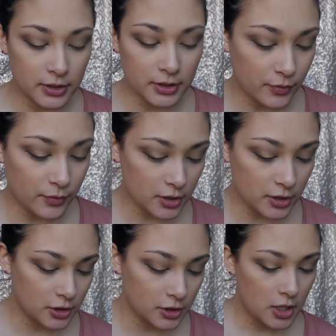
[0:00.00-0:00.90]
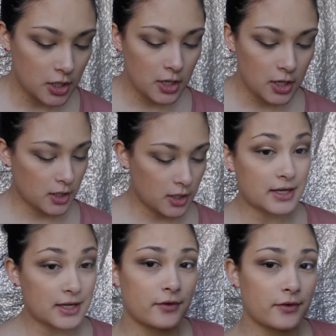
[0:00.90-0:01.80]
brush, and that
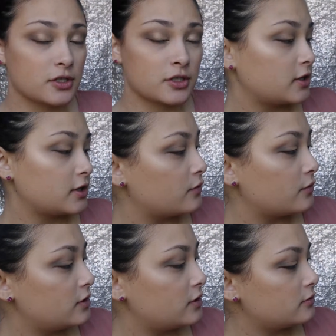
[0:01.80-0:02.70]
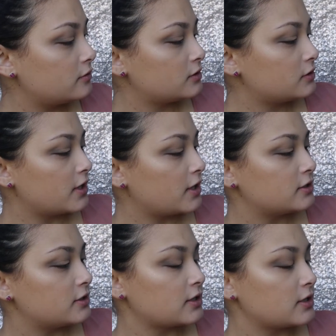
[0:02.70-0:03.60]
first shade that we used, I just
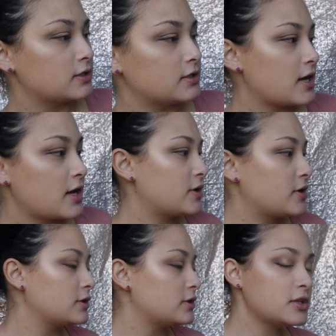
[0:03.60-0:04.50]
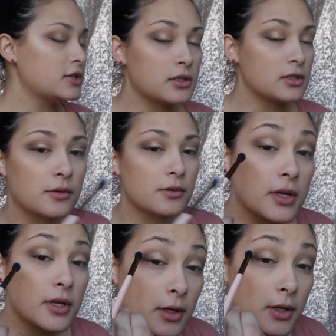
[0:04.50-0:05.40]
like to tap it in there just a little bit,
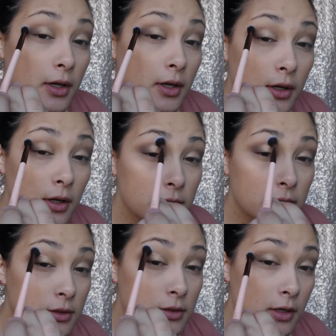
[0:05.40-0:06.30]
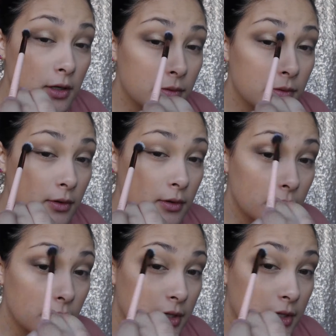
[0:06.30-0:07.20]
starting with the
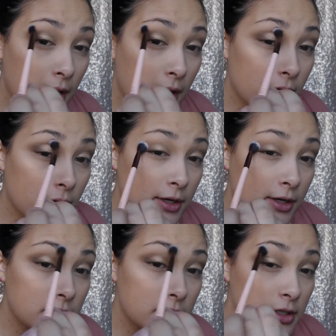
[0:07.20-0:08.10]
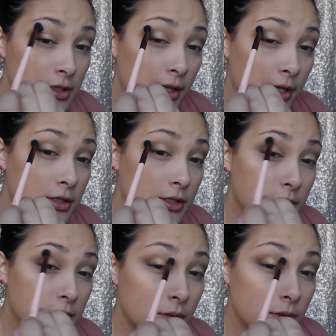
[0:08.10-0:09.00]
outer edges. I like to just
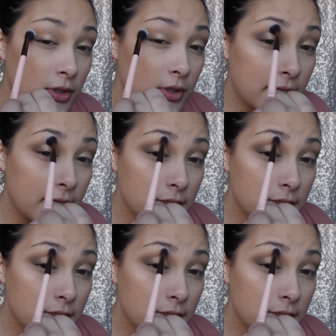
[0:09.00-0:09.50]
blend